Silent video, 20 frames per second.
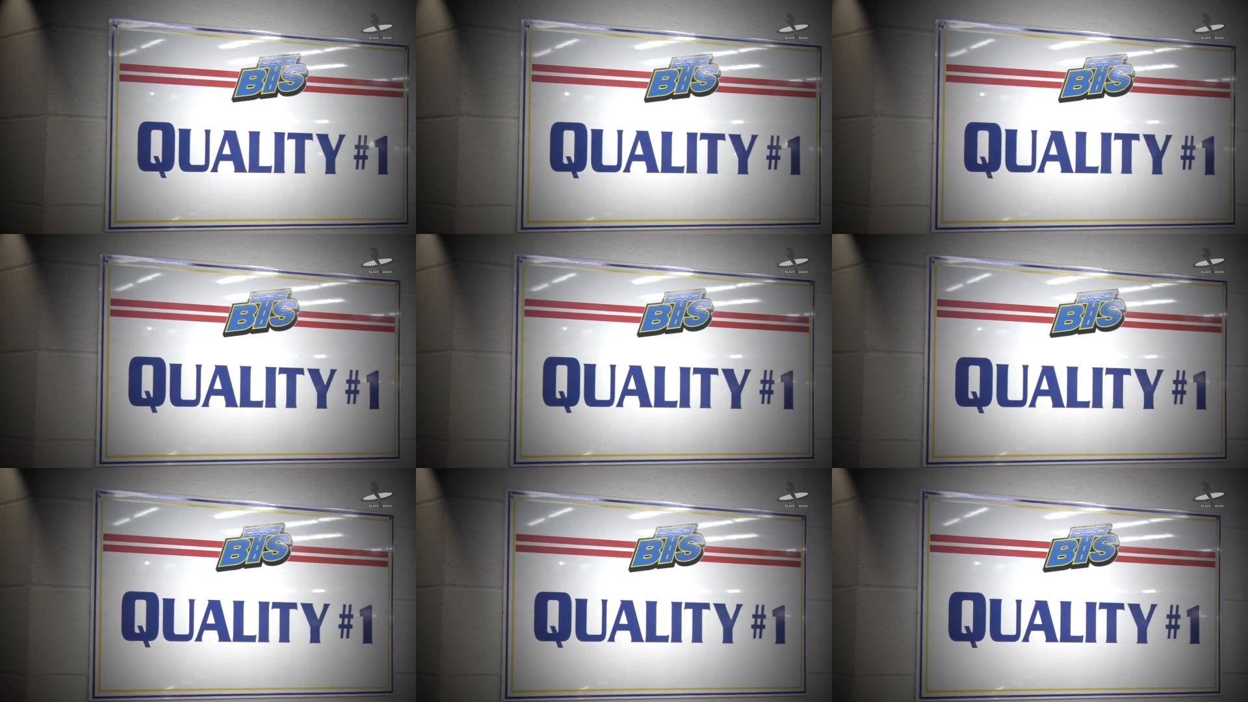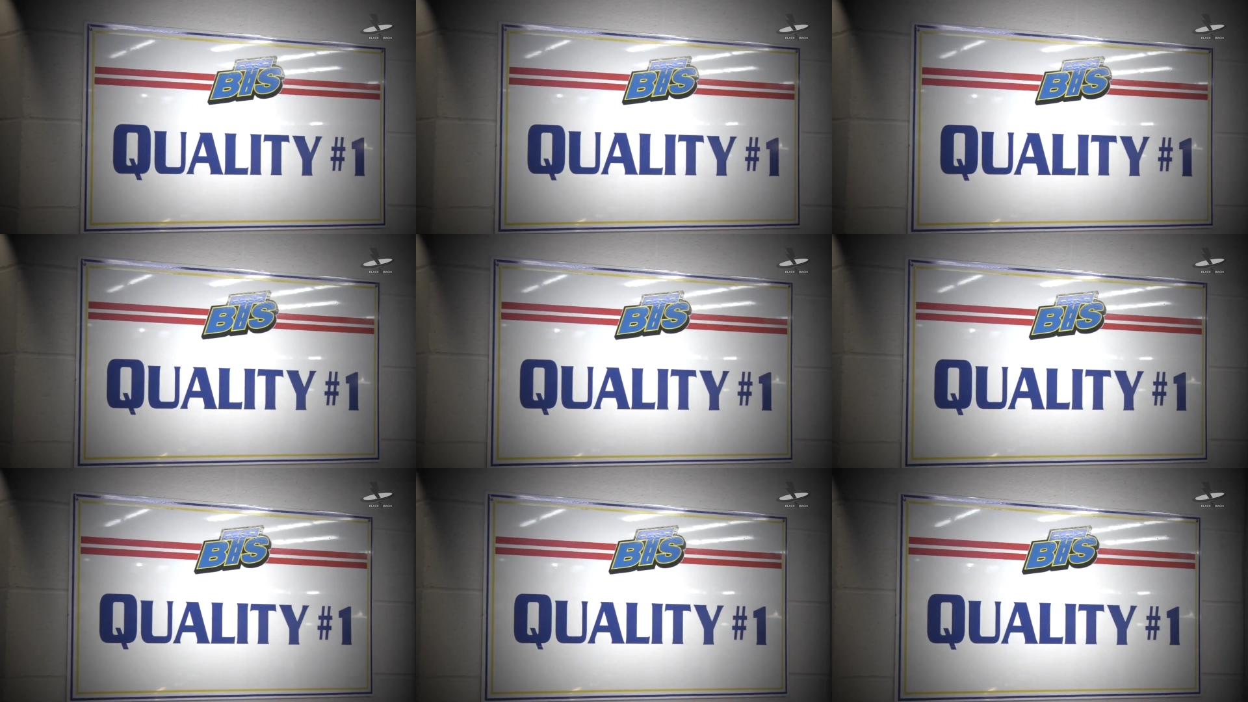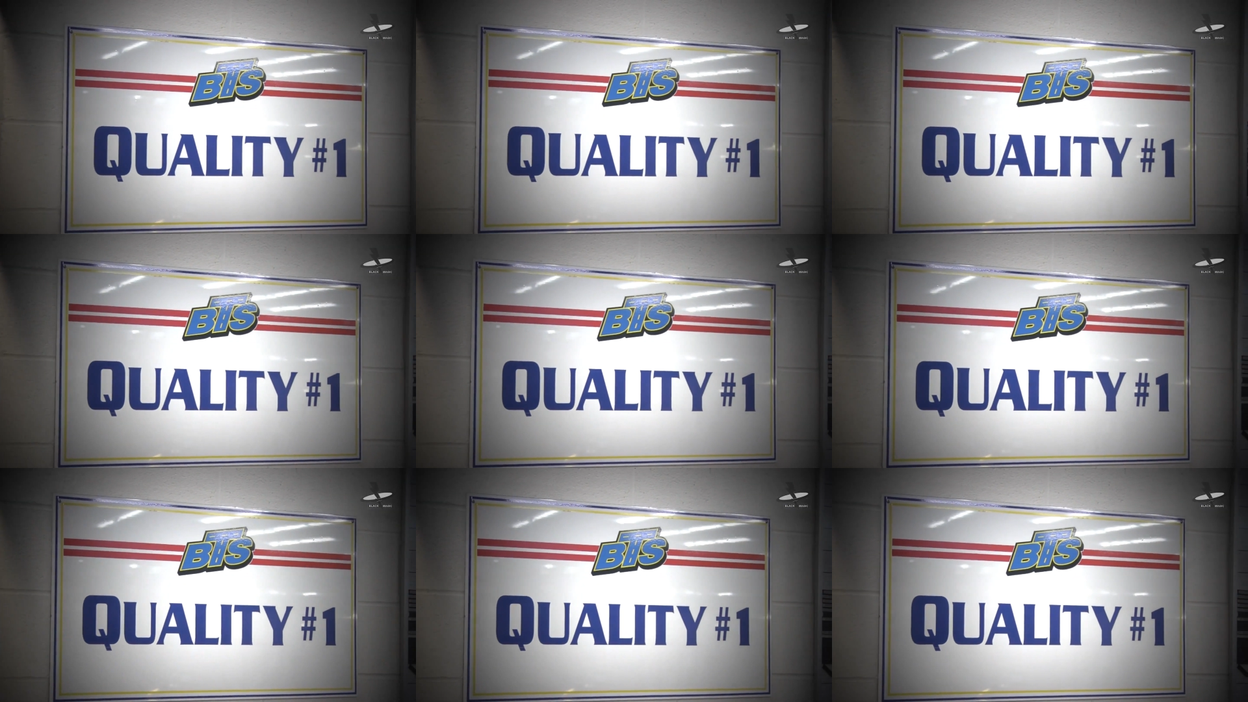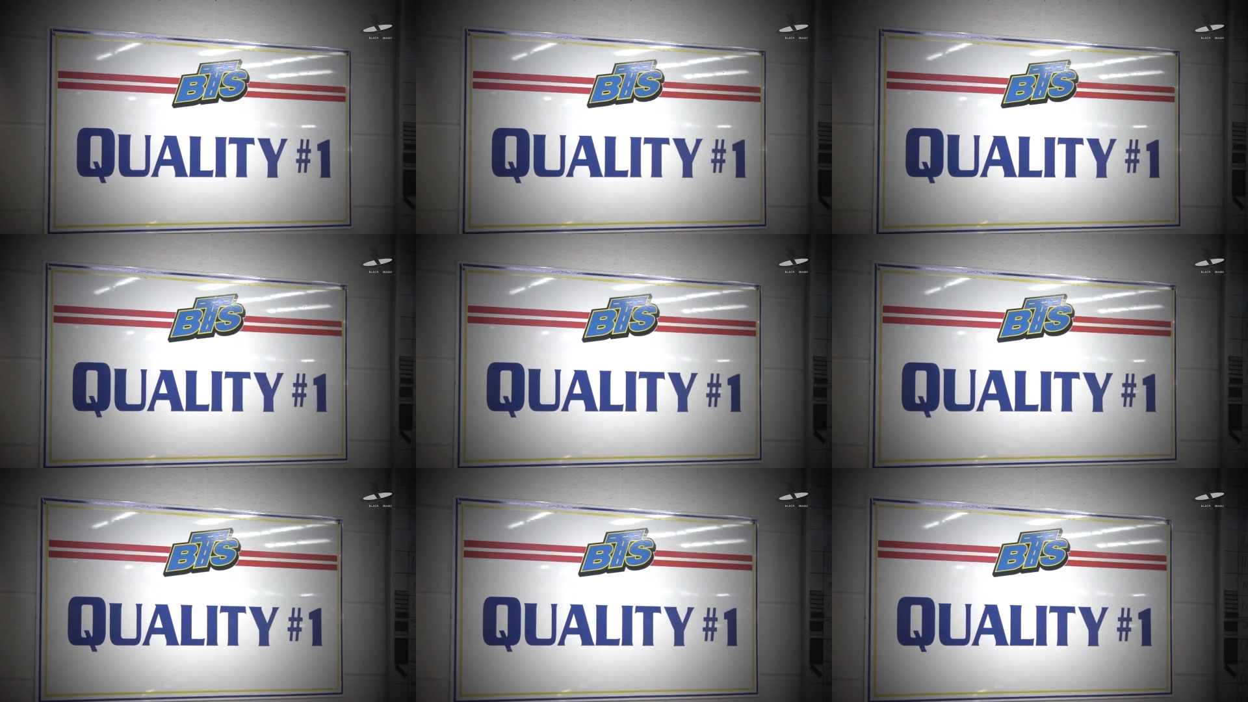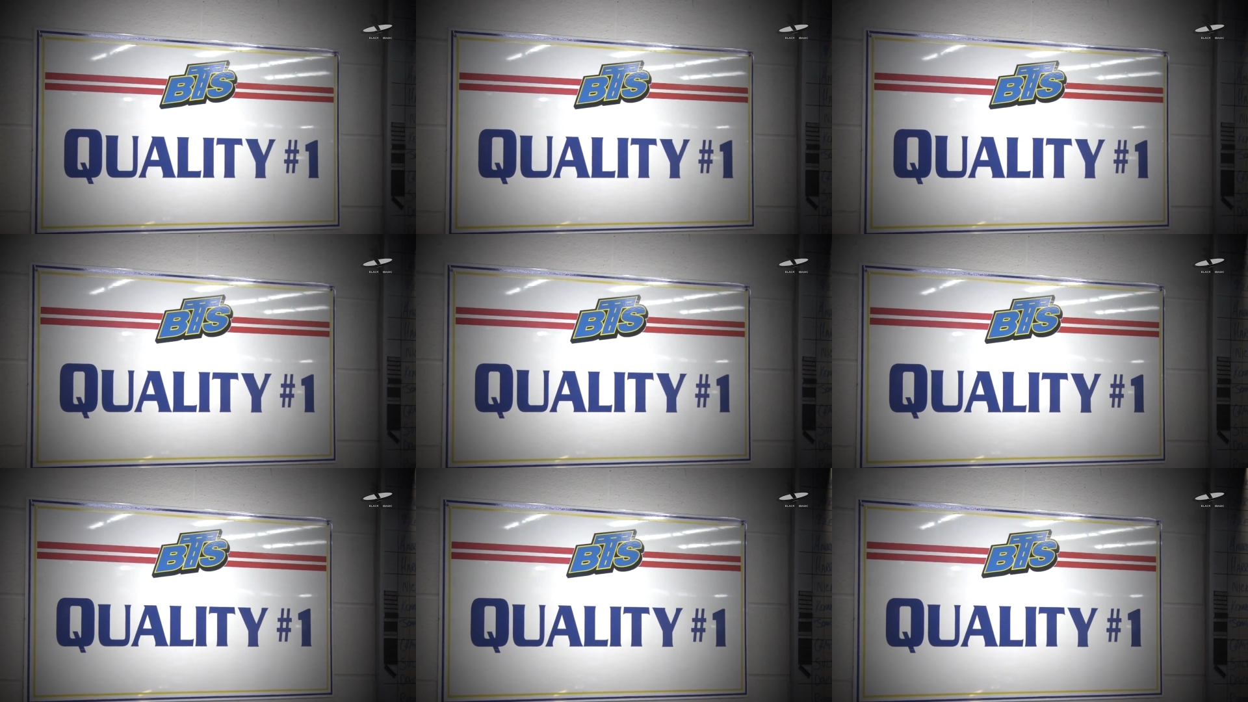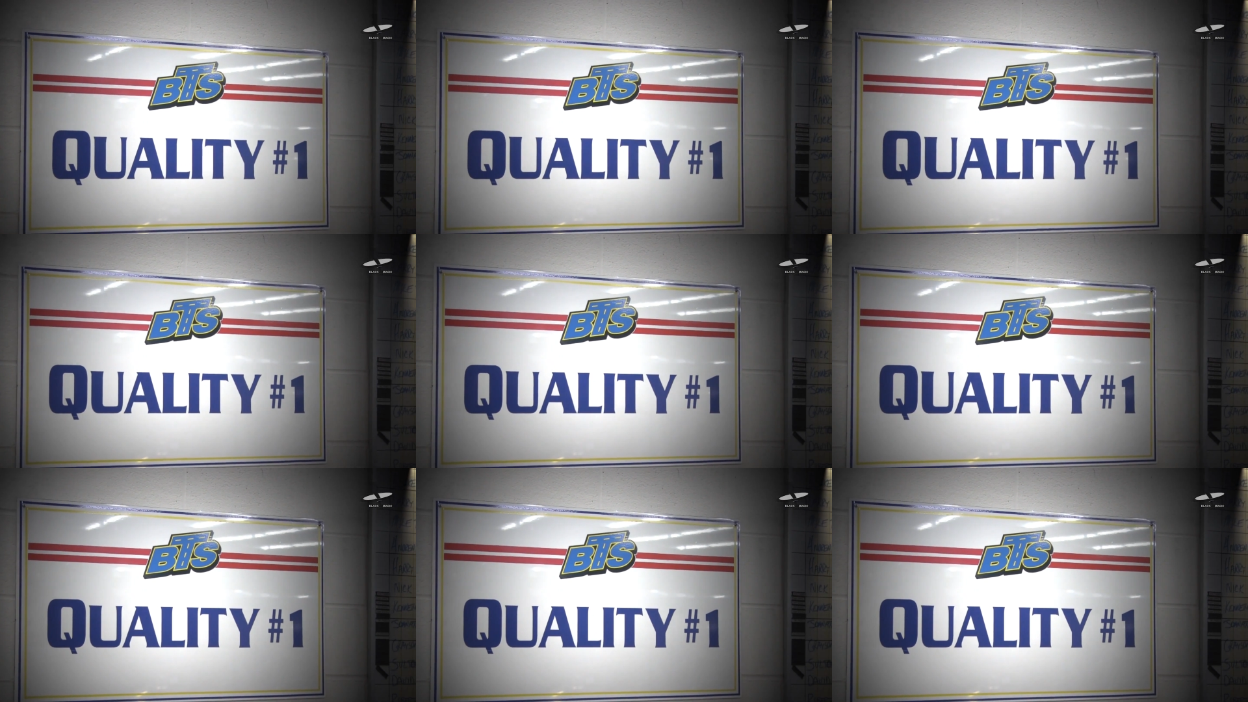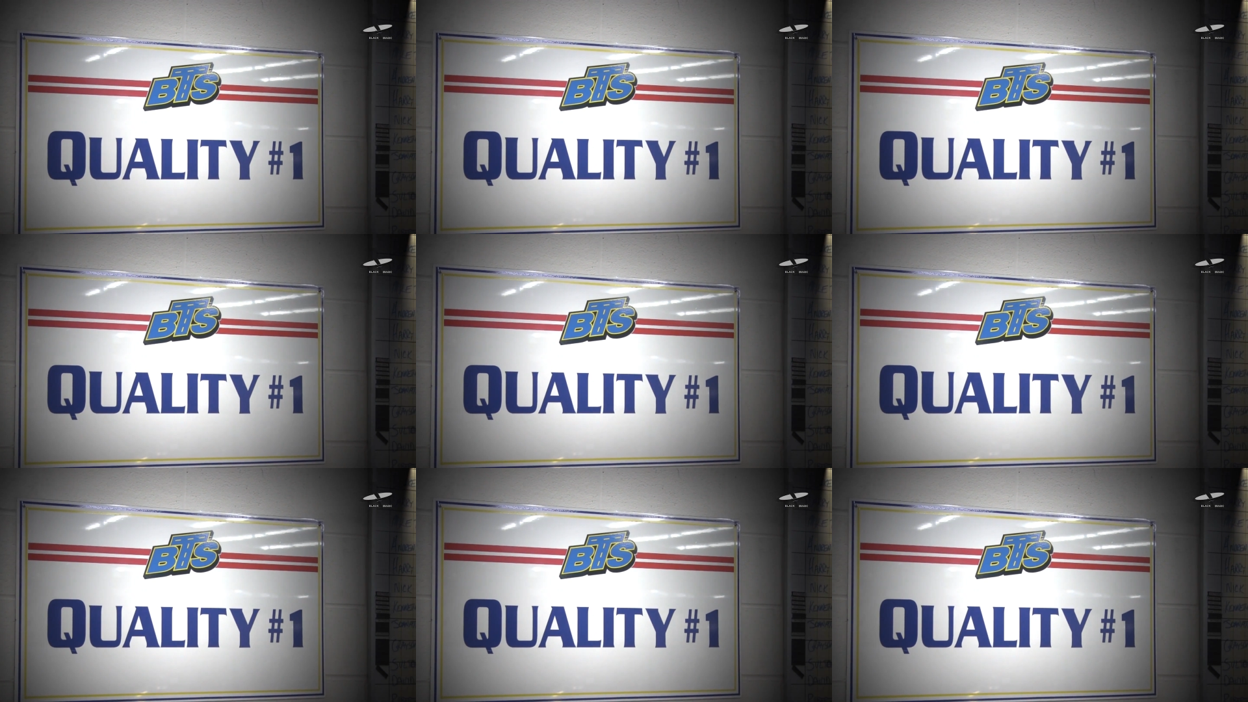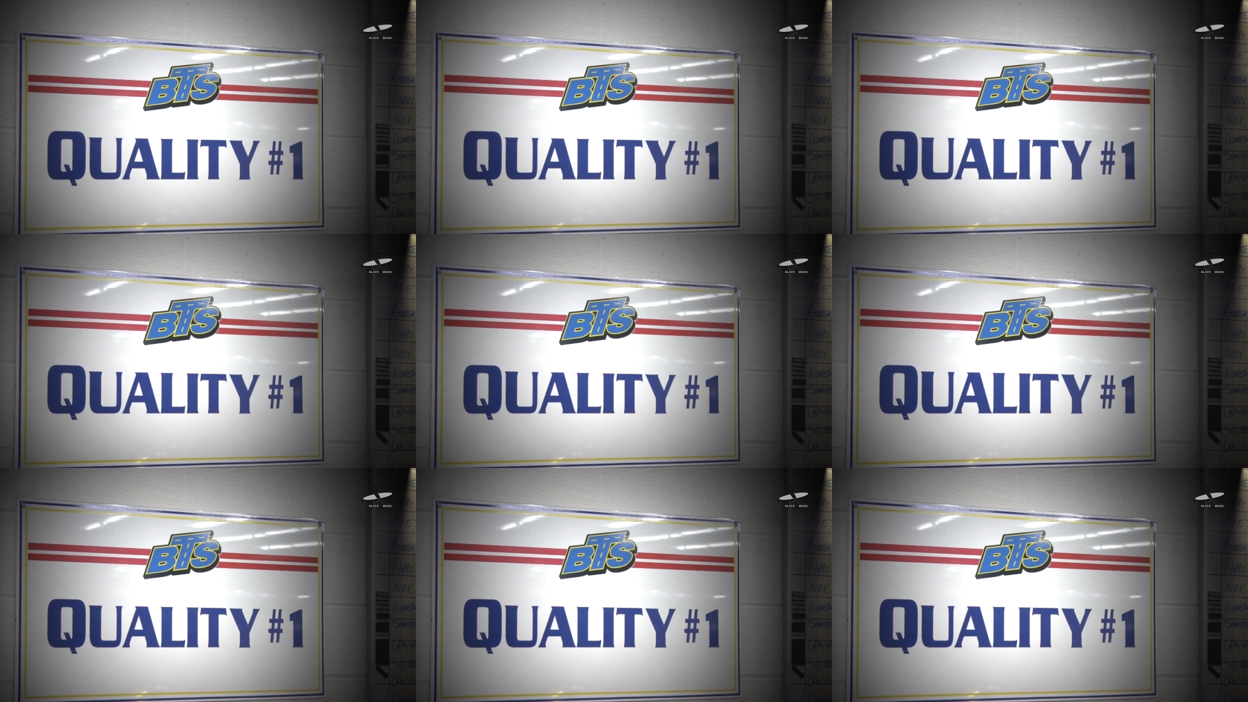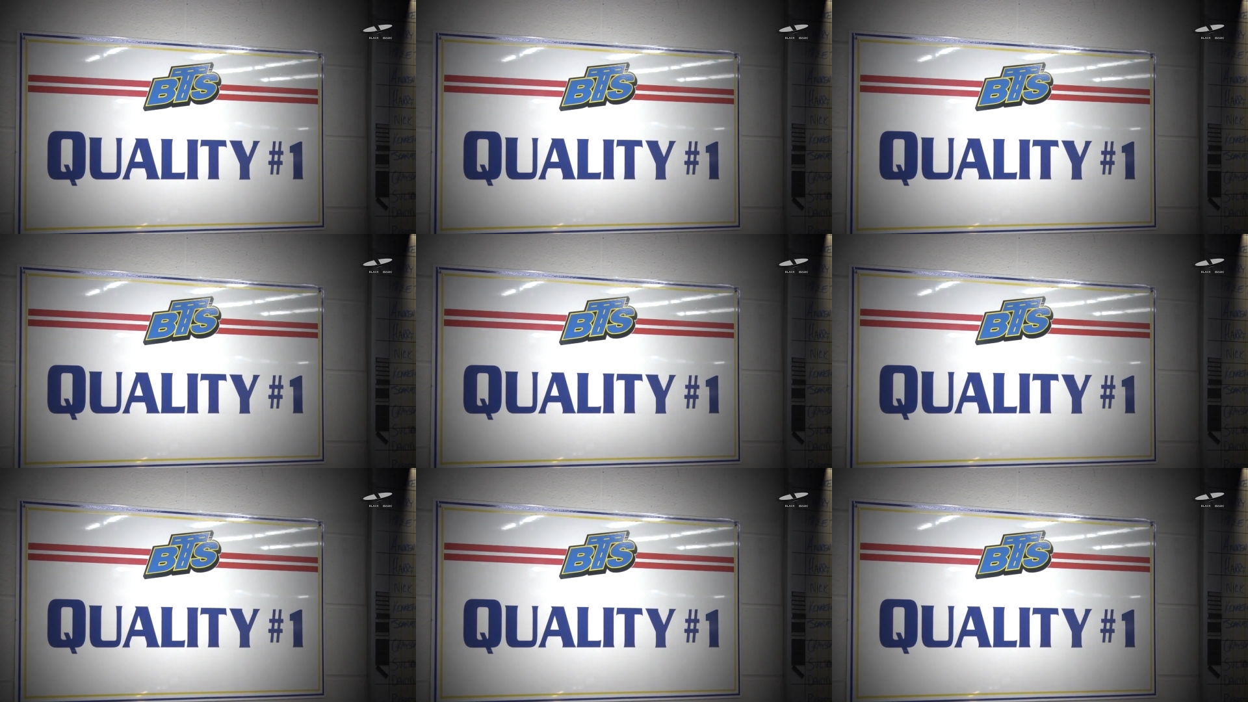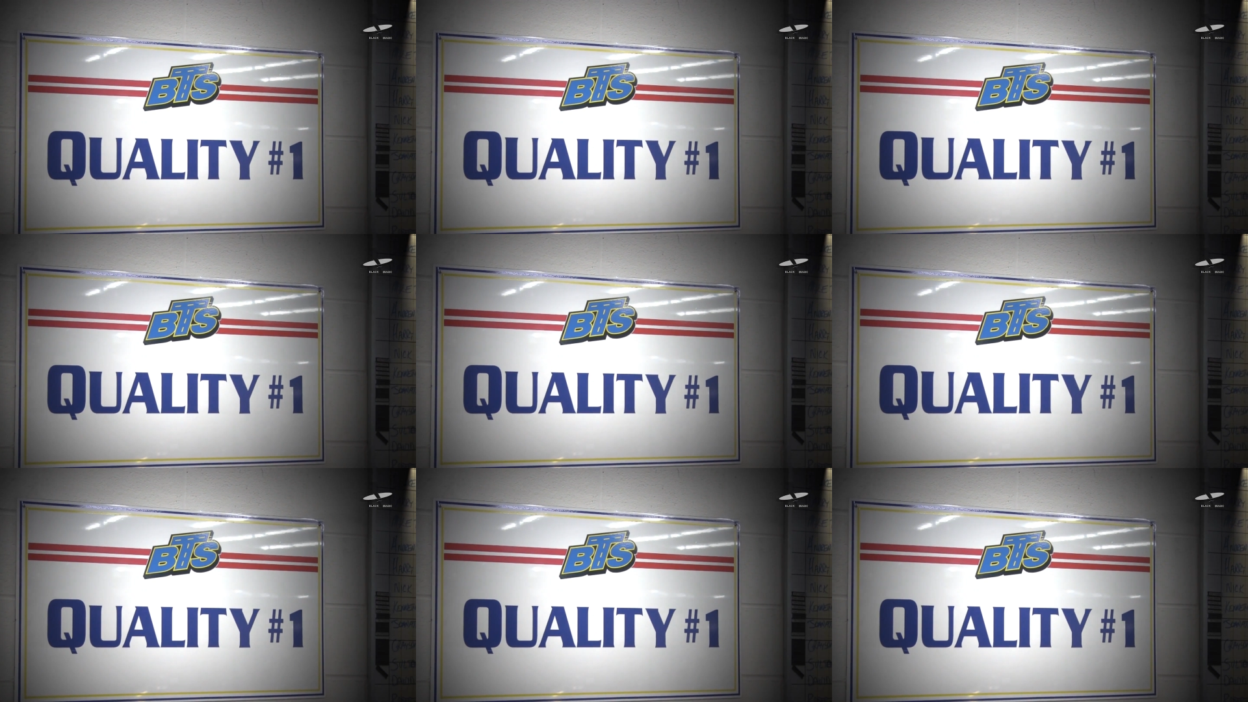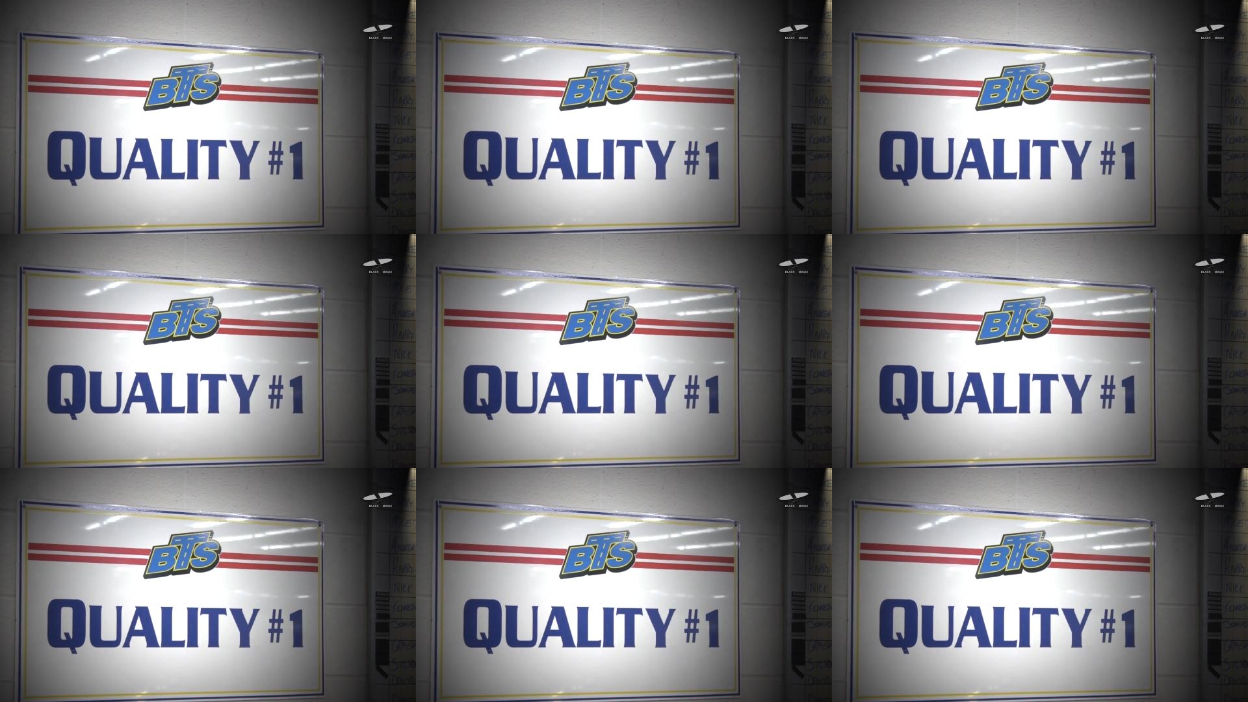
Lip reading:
No face is visible, so there are no lips to read.